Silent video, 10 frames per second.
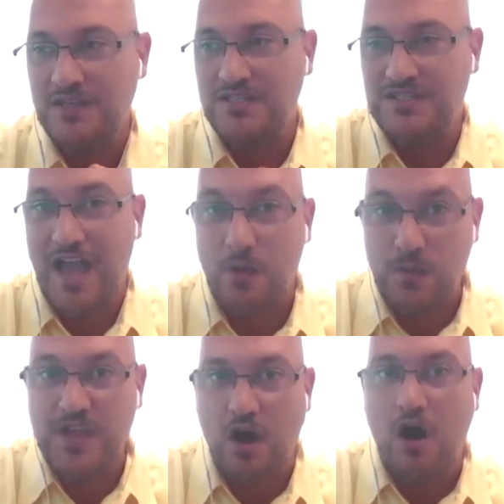Scott,
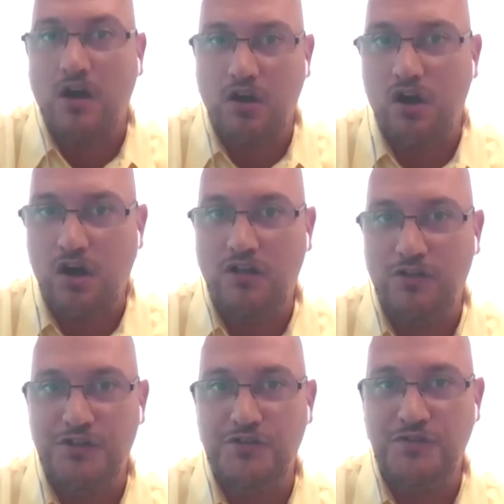we are
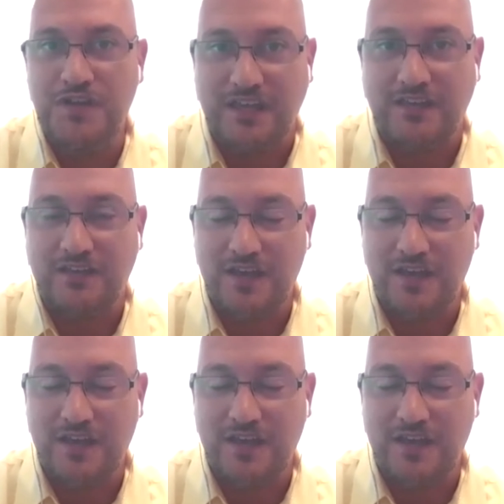all unique.